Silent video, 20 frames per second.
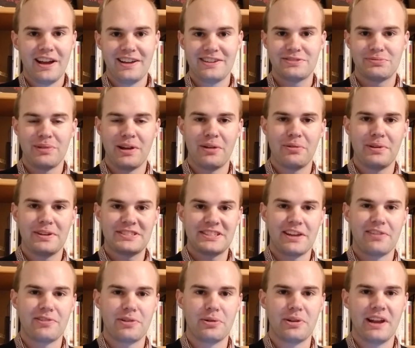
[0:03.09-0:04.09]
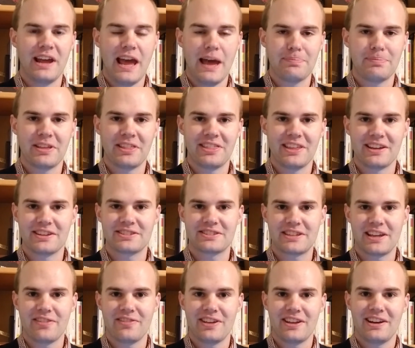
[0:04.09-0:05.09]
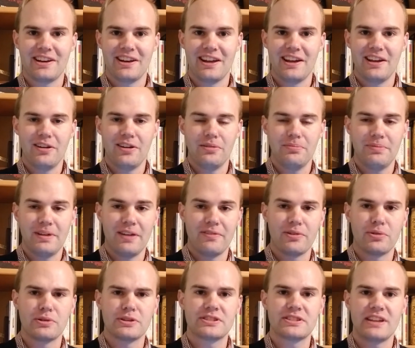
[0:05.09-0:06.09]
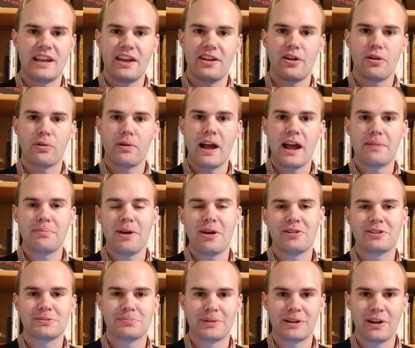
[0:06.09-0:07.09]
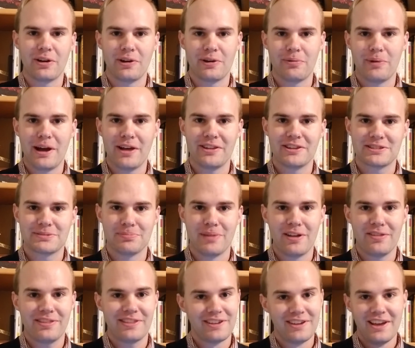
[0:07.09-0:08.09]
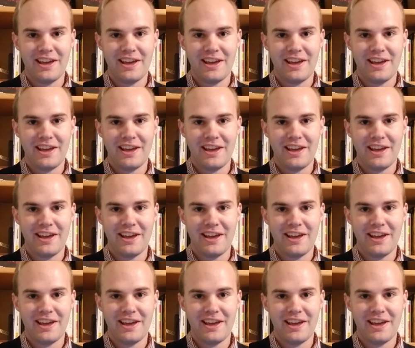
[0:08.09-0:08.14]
I just want to wish everyone a happy Thanksgiving and I hope everyone's NaNoWriMo has been going well this month.